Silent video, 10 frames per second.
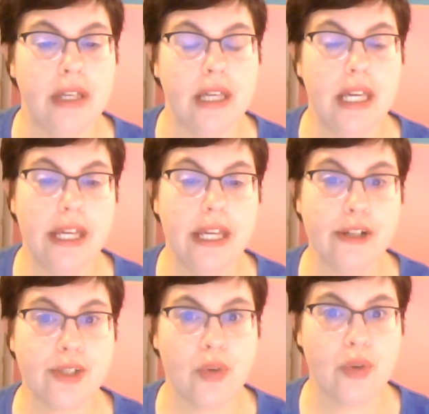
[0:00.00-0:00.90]
inner
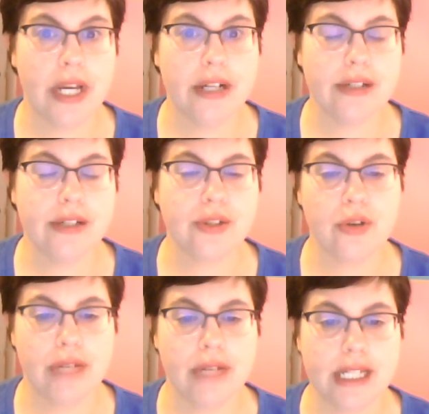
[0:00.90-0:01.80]
squares or
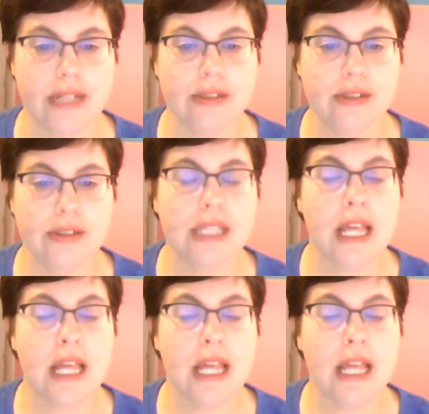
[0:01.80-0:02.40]
rectangles